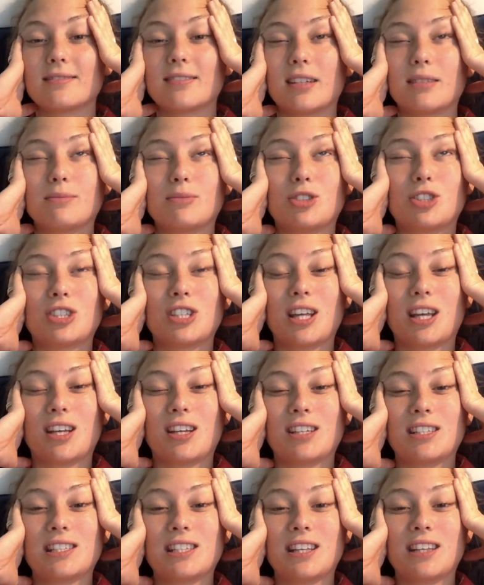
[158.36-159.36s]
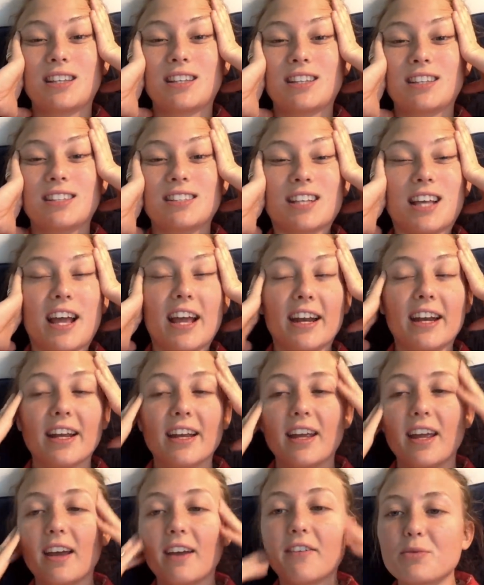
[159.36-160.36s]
I'm just editing this and I